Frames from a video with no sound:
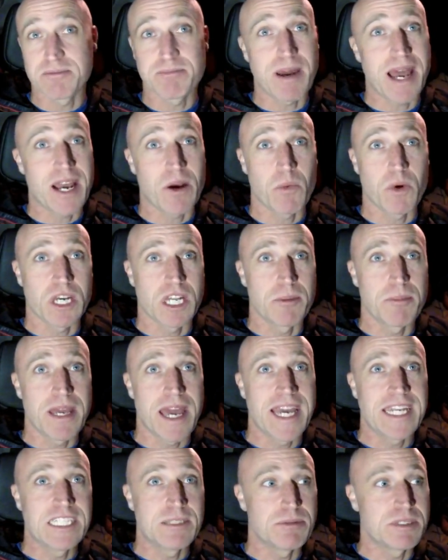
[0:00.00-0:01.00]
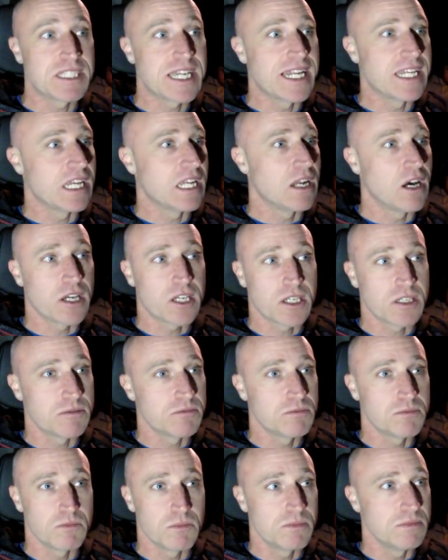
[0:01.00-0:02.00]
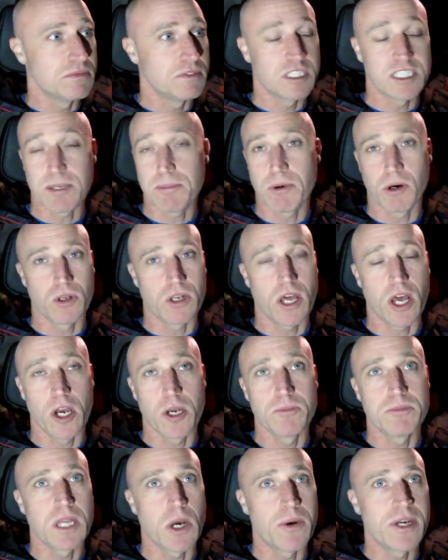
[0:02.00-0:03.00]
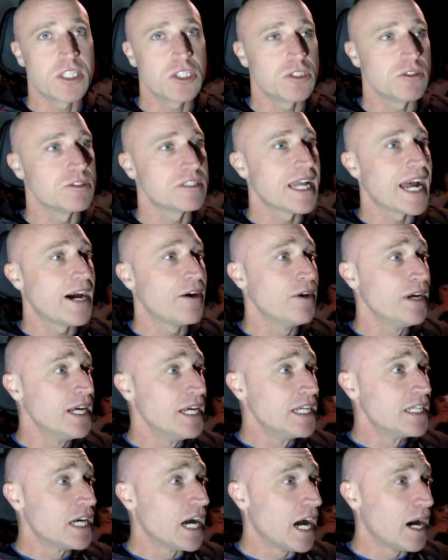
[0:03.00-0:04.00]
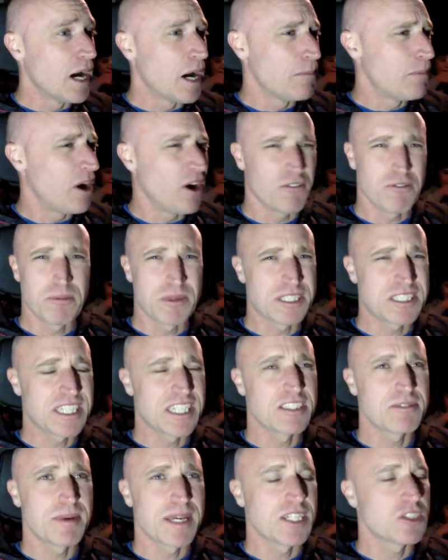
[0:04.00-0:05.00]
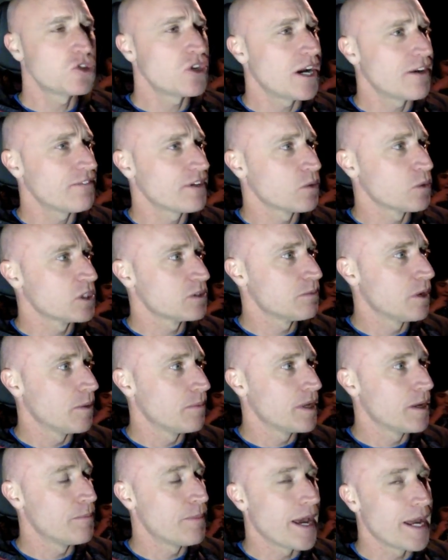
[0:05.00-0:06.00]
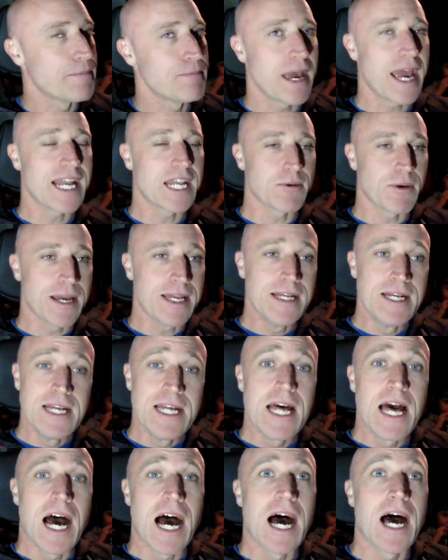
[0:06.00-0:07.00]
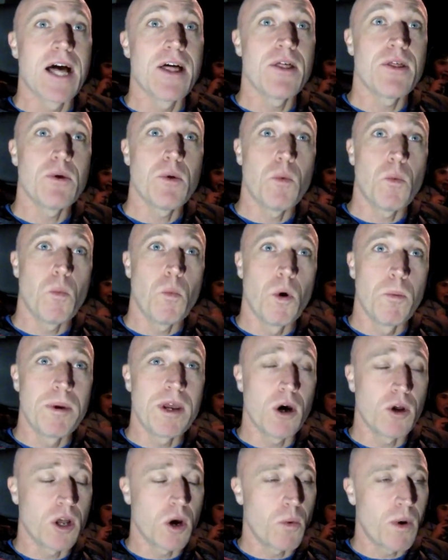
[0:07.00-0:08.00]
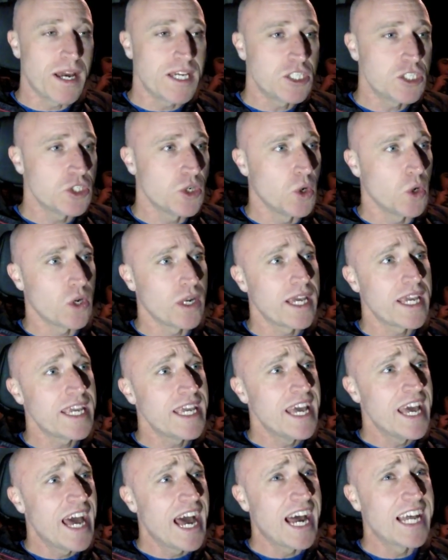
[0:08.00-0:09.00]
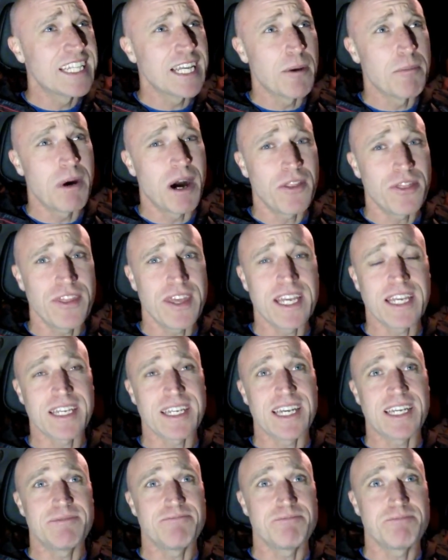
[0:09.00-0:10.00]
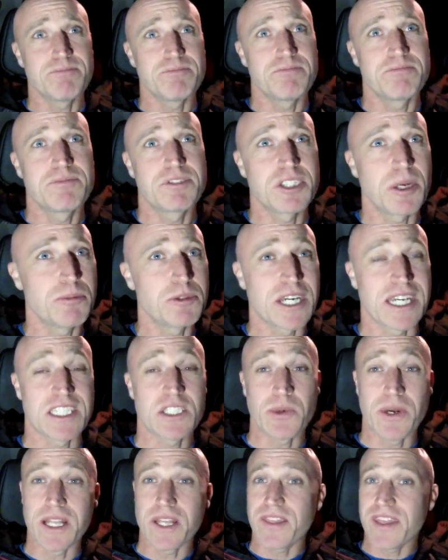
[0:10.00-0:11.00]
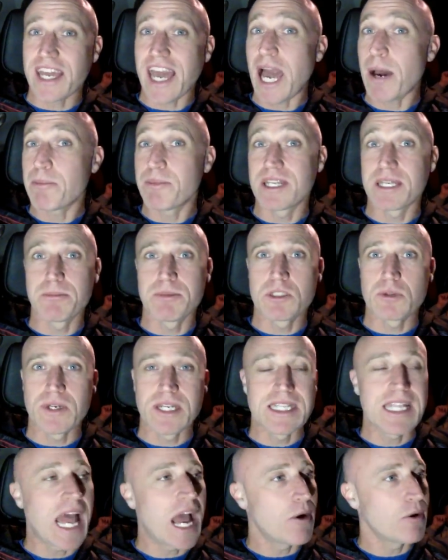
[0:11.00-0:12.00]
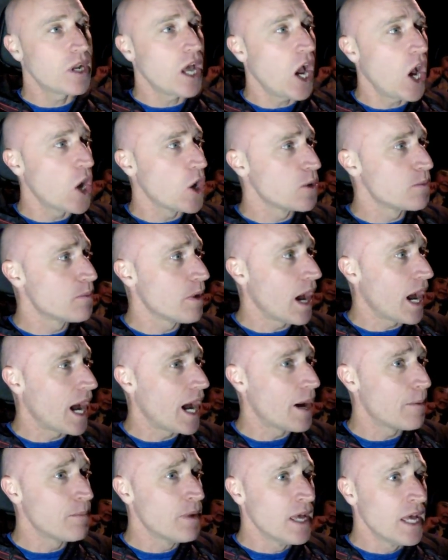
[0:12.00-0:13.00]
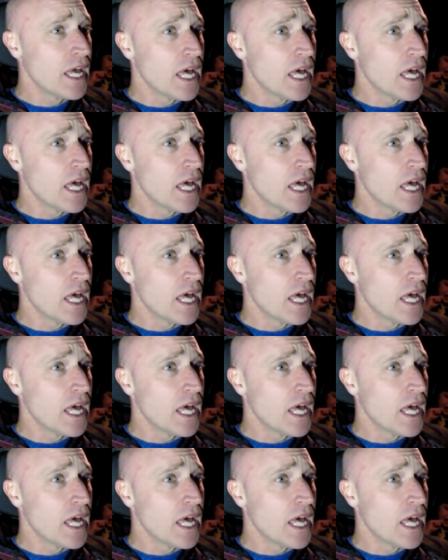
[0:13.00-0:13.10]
back, we're going to be 80% and I can zip on home, no issues now, apart from I see there's a bit of traffic, which might be a pain. But anyway, we'll be on our way shortly, and I think, subject to anything happening between now and home,